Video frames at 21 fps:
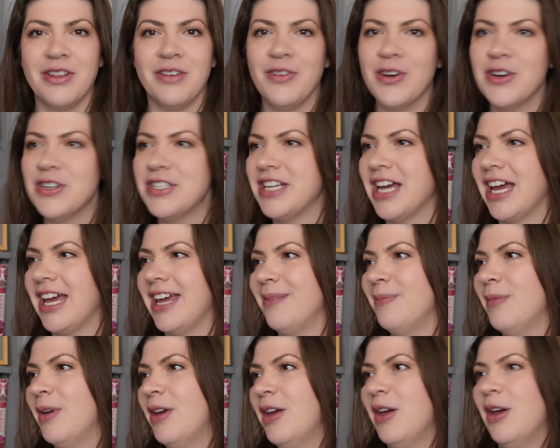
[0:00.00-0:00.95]
the first
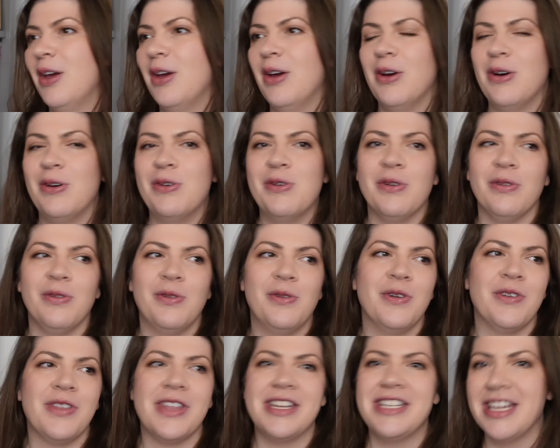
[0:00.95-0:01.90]
time or
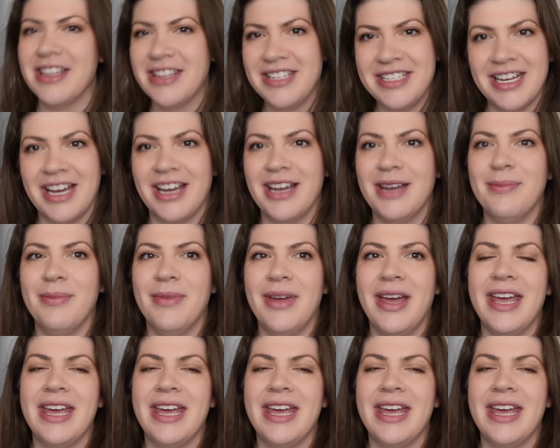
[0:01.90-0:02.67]
for the 10th time.